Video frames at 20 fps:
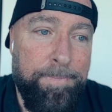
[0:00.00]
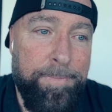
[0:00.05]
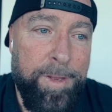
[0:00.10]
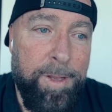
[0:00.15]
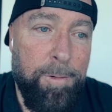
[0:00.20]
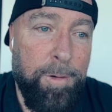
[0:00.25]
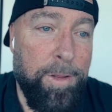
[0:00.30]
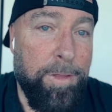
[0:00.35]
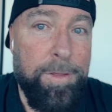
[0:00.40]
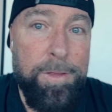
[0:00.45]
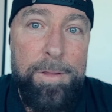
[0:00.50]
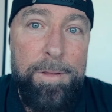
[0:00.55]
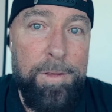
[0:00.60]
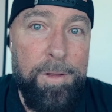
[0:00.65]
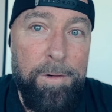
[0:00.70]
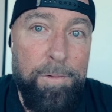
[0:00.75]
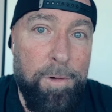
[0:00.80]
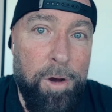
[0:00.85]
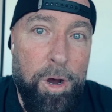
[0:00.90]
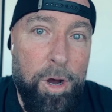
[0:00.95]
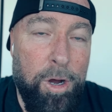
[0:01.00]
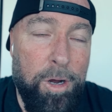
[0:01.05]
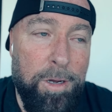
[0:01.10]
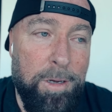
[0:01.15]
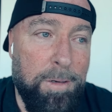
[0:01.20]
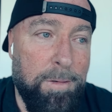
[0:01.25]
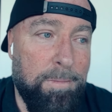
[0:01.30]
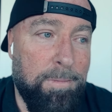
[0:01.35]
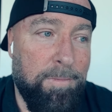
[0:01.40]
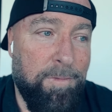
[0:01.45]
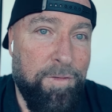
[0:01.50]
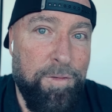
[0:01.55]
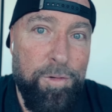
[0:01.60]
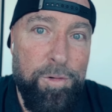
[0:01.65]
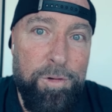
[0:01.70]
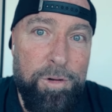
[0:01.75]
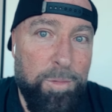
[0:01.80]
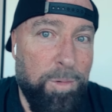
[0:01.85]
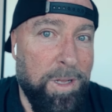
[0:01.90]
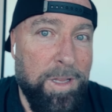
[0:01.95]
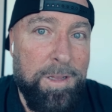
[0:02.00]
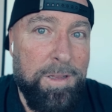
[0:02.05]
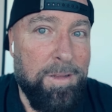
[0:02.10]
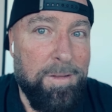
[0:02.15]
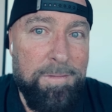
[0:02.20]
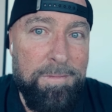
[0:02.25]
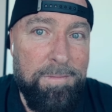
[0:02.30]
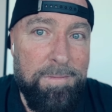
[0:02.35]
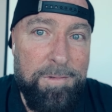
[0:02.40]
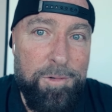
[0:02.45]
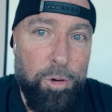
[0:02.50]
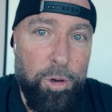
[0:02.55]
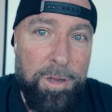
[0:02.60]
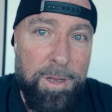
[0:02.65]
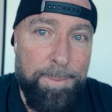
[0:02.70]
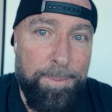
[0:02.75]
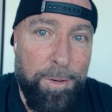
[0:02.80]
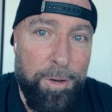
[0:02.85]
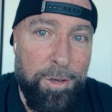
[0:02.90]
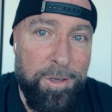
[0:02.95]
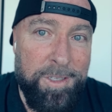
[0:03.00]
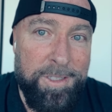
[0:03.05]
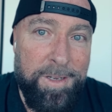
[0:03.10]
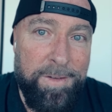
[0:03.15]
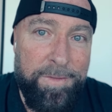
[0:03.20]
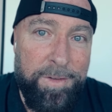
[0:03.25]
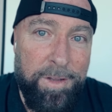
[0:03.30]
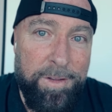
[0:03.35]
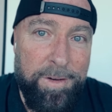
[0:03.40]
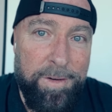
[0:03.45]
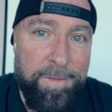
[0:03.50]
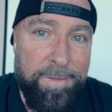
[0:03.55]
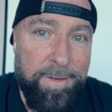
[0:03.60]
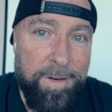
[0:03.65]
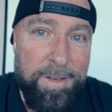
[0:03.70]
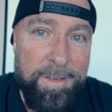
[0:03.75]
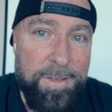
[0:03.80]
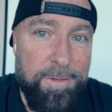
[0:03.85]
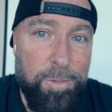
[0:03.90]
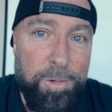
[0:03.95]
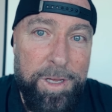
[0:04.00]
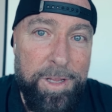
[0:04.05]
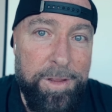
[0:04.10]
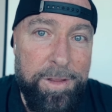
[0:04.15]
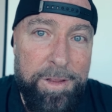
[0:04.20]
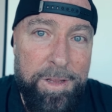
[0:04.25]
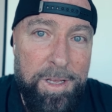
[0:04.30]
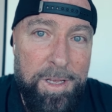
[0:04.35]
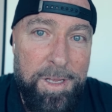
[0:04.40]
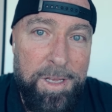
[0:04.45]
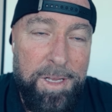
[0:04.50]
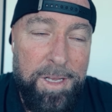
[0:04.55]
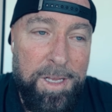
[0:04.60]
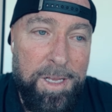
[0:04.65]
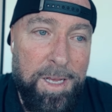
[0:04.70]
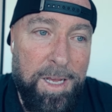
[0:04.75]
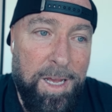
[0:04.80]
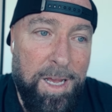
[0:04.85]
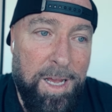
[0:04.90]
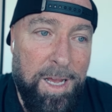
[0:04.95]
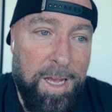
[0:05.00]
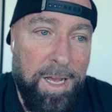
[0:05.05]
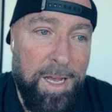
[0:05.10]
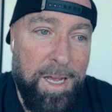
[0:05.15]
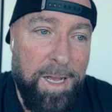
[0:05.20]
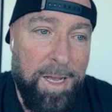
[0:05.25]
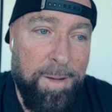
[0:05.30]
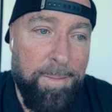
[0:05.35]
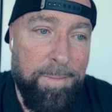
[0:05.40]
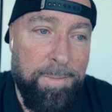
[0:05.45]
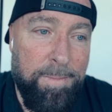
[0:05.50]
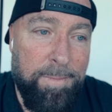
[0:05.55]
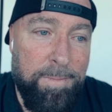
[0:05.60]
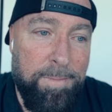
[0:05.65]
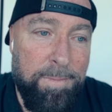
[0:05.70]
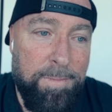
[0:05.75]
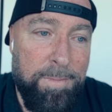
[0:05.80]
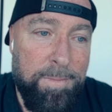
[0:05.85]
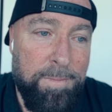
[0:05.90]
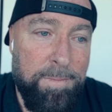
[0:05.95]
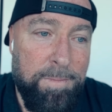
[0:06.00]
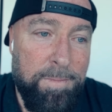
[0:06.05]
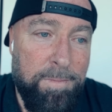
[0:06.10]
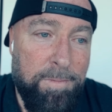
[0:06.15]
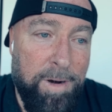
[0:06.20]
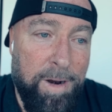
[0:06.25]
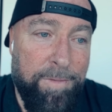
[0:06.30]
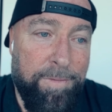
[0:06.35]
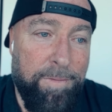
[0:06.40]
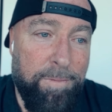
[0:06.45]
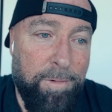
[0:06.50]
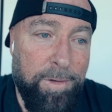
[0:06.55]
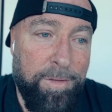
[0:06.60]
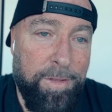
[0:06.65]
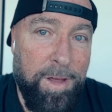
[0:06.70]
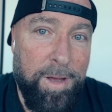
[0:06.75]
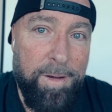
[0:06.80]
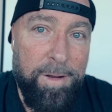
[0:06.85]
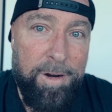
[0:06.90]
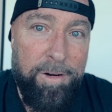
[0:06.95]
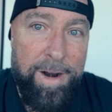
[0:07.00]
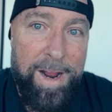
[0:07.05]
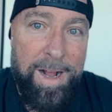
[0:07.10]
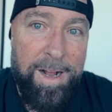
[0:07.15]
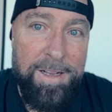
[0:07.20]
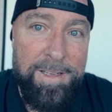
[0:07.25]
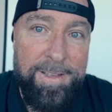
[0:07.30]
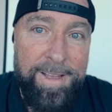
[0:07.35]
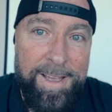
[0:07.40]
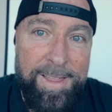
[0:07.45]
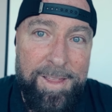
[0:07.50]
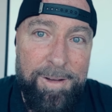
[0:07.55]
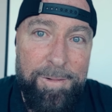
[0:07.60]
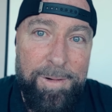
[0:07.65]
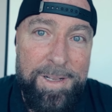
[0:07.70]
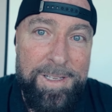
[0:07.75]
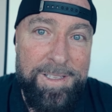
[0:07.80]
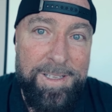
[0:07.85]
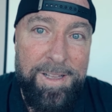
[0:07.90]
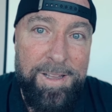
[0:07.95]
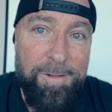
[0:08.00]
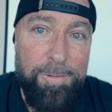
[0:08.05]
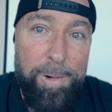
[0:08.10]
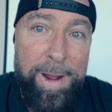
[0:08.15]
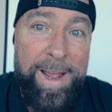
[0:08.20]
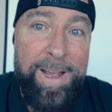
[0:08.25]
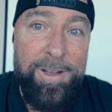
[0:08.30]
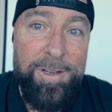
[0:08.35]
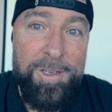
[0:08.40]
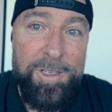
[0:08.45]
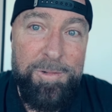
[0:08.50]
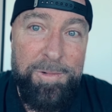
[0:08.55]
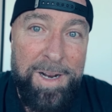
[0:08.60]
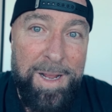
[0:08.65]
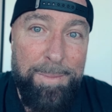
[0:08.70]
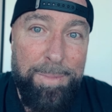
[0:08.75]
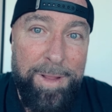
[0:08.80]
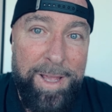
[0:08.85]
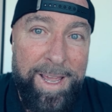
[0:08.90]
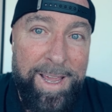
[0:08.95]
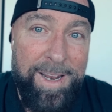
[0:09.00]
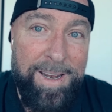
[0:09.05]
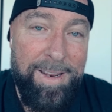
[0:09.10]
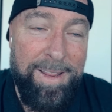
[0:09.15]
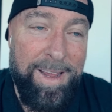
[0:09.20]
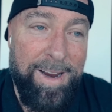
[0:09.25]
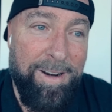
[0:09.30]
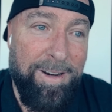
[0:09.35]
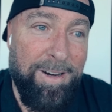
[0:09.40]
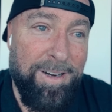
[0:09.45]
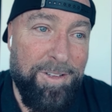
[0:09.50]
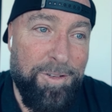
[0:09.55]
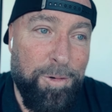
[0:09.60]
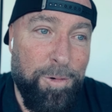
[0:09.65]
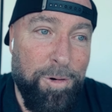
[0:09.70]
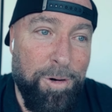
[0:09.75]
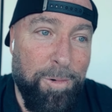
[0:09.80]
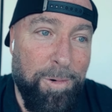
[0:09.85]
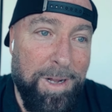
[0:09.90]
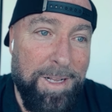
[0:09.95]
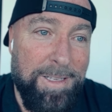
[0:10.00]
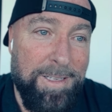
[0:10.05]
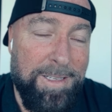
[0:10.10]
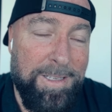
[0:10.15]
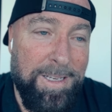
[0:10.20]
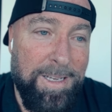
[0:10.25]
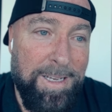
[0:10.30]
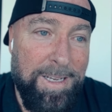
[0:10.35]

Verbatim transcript: With the wrong food, with toilet bowls that feel different, with um, ref with the crowds like the ones in Wales when I played there on a tour once,